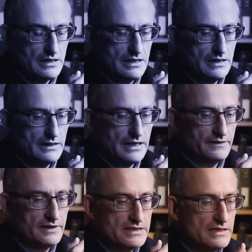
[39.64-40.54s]

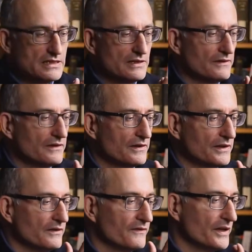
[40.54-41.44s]
And this is
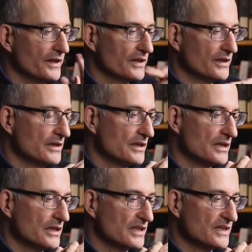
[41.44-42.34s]
in very
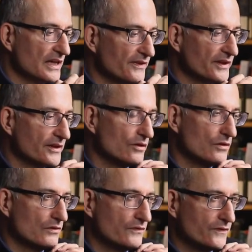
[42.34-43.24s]
center
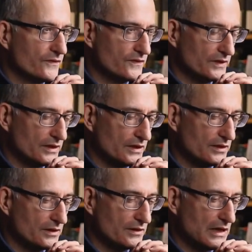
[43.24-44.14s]
of
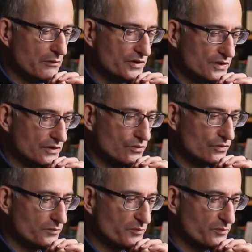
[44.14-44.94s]
our secure